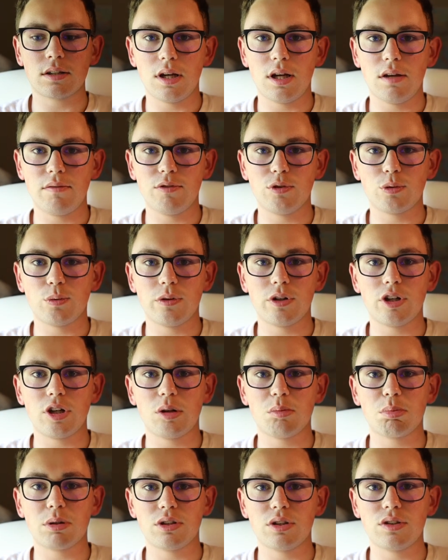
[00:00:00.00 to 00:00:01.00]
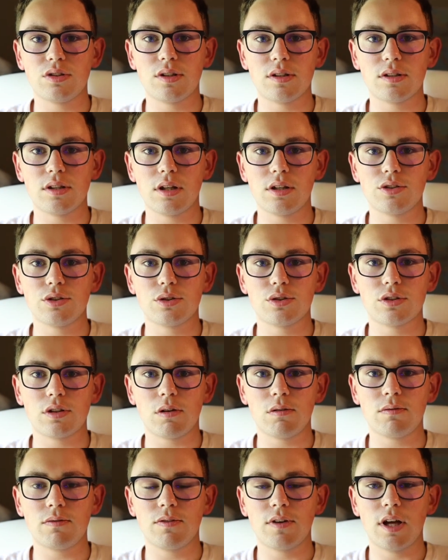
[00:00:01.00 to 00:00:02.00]
And if you're wanting to purchase this lens
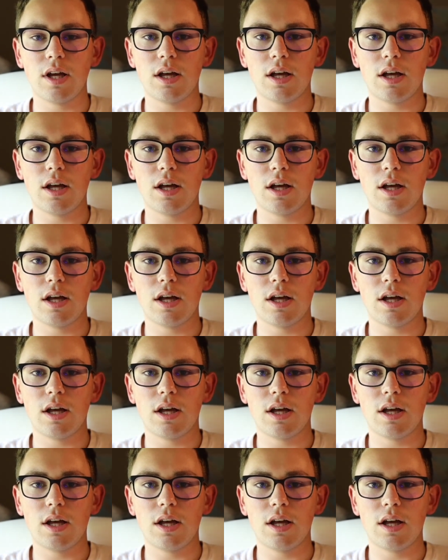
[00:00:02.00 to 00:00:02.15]
yourself,